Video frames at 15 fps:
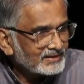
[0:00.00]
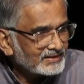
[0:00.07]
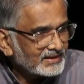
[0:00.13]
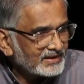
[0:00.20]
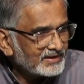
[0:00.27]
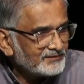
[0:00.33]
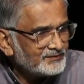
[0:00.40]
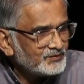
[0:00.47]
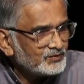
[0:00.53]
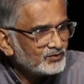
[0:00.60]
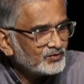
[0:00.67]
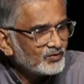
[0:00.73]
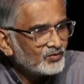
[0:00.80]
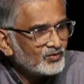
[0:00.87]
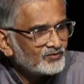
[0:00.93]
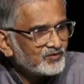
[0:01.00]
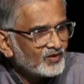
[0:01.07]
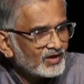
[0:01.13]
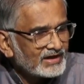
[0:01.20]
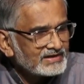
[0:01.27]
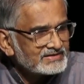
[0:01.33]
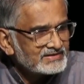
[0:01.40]
that if you go for
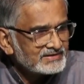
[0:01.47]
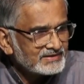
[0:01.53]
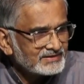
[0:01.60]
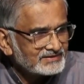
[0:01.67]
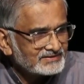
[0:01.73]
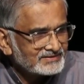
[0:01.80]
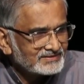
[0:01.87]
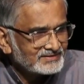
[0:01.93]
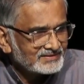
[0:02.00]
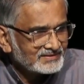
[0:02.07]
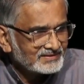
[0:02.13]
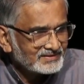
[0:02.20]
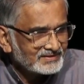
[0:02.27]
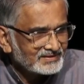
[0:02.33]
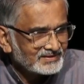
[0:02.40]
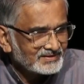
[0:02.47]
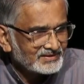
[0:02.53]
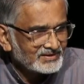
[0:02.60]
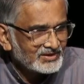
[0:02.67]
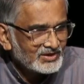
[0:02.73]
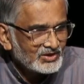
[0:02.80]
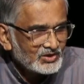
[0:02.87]
ICS,
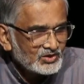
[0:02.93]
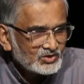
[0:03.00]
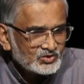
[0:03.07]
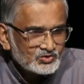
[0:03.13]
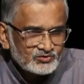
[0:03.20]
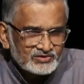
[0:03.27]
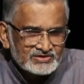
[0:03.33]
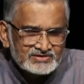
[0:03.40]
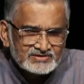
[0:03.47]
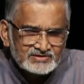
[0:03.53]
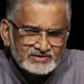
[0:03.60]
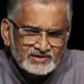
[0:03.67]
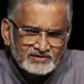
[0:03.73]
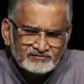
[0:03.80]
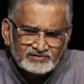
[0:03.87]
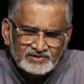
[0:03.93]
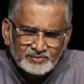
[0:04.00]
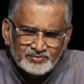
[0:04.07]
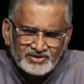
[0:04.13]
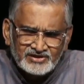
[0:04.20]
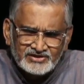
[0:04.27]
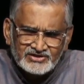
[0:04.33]
you will serve the
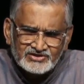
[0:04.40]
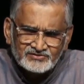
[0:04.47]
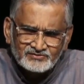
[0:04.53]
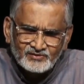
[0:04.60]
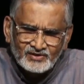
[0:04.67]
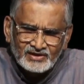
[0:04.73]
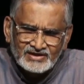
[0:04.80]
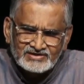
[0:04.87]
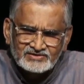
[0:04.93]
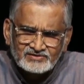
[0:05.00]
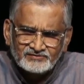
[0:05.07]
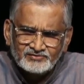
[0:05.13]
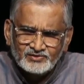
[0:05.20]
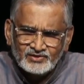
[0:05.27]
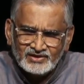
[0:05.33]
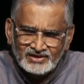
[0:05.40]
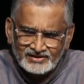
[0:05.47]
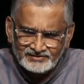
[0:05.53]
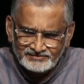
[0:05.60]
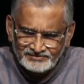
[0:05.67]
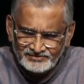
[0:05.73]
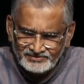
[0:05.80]
British for rest of your
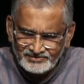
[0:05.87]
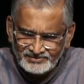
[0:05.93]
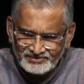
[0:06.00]
life.